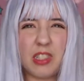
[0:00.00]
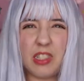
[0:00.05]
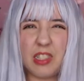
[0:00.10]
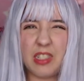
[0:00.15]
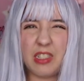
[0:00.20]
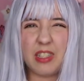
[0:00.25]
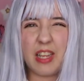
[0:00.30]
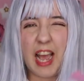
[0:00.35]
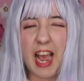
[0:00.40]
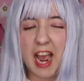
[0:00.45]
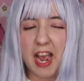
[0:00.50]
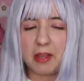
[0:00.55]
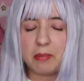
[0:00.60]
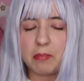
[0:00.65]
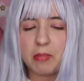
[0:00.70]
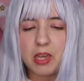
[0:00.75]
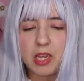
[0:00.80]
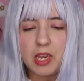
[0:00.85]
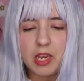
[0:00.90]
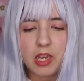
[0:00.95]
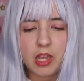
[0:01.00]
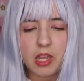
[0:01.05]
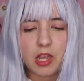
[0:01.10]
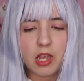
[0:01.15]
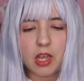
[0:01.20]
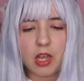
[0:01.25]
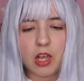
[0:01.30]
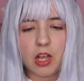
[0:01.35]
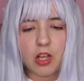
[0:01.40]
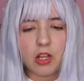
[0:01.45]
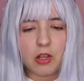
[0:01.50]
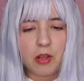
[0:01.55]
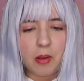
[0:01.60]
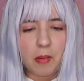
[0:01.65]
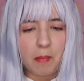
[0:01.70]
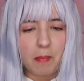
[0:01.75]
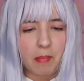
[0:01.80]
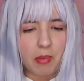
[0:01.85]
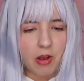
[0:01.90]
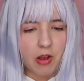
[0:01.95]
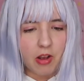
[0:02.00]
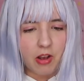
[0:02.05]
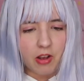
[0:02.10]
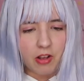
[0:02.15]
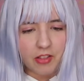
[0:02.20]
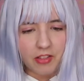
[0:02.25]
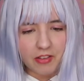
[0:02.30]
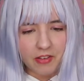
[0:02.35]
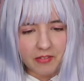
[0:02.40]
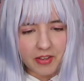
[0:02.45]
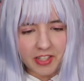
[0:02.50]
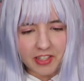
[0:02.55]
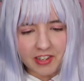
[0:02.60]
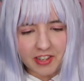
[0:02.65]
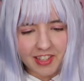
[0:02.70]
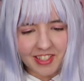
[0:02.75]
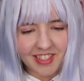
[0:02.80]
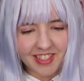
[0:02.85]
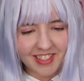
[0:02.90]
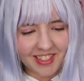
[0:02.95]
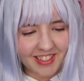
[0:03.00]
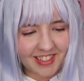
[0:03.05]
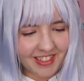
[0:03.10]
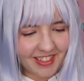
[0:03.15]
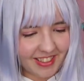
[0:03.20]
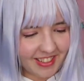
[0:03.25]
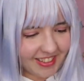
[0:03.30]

this is handmade. But oh my gosh,